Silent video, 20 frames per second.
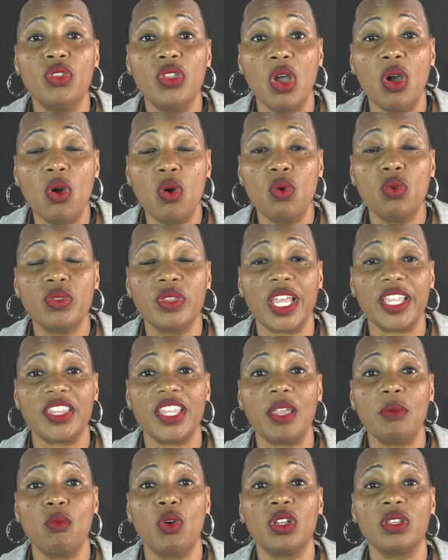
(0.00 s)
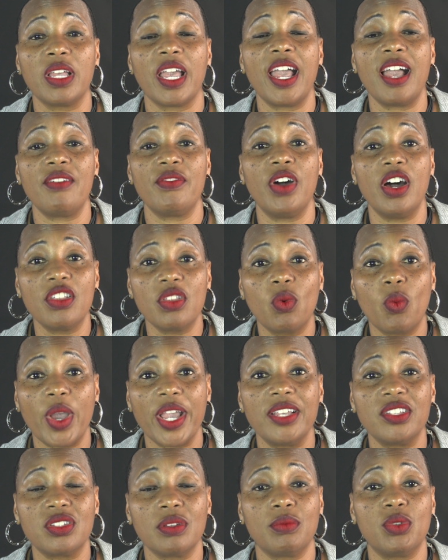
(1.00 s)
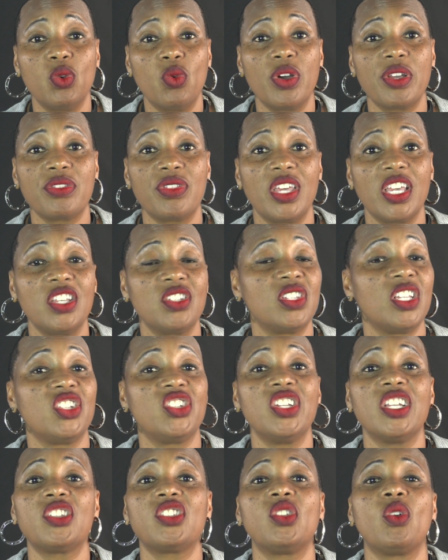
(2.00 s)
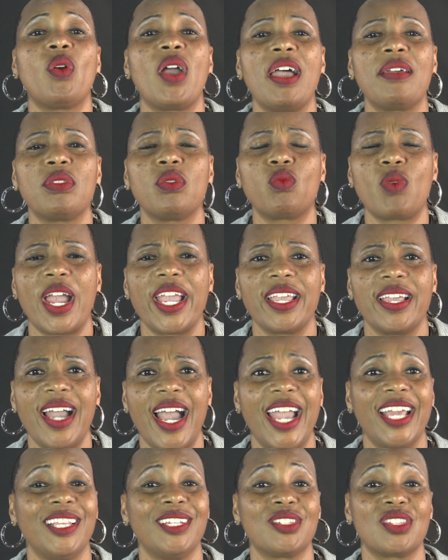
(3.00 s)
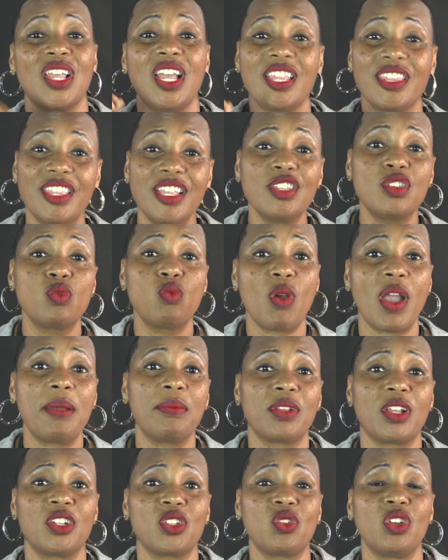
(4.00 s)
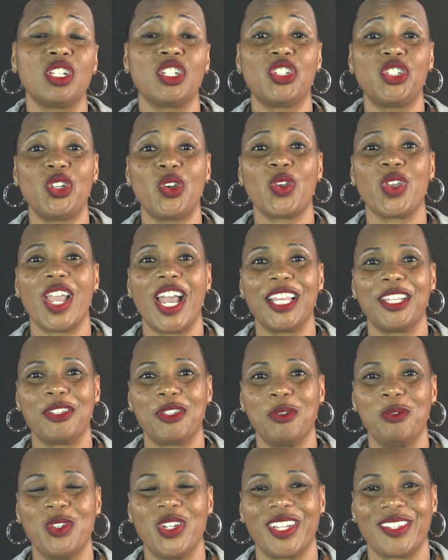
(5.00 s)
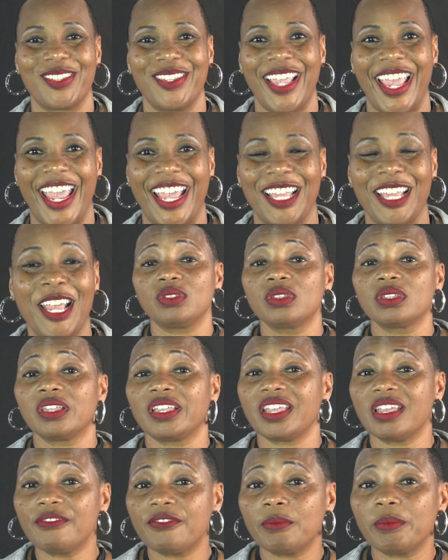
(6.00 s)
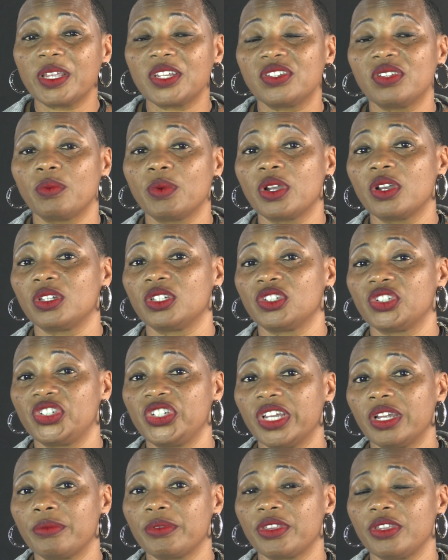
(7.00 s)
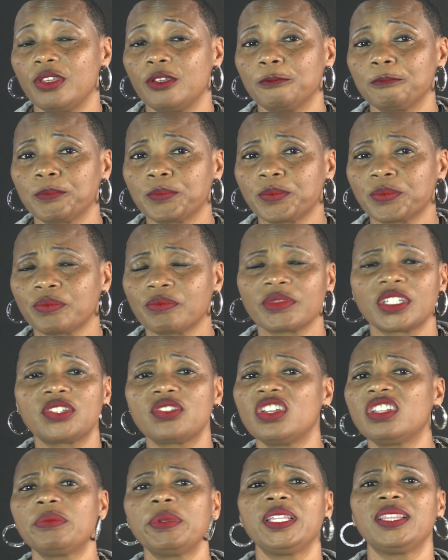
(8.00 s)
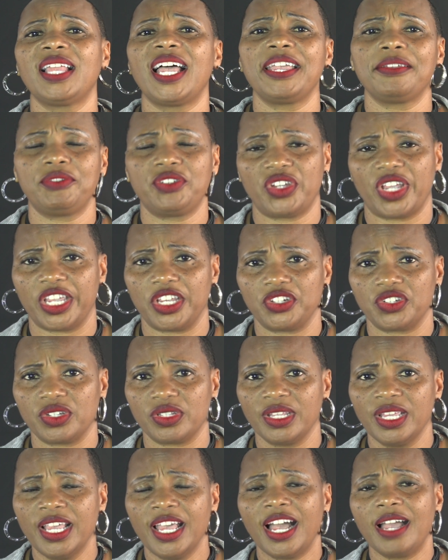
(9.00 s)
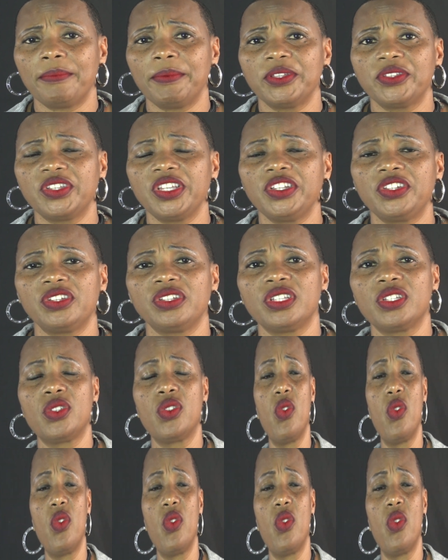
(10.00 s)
know that they want to have other ways of doing things. They just don't have the right guidance. This webinar is going to show you how to do just that. The information we're going to share with you, it's going to be life-changing. I've been teaching these